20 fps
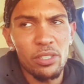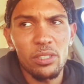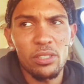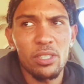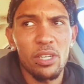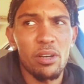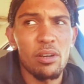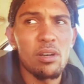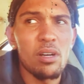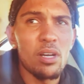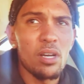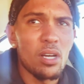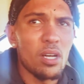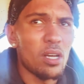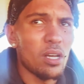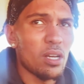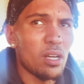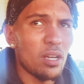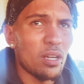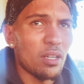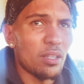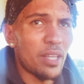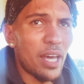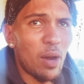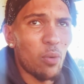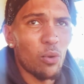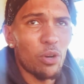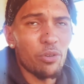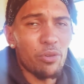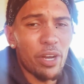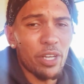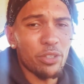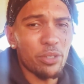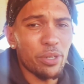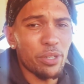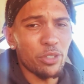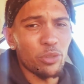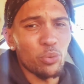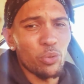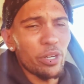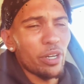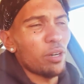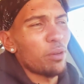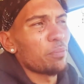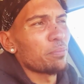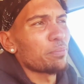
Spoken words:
So that word right there, dwell.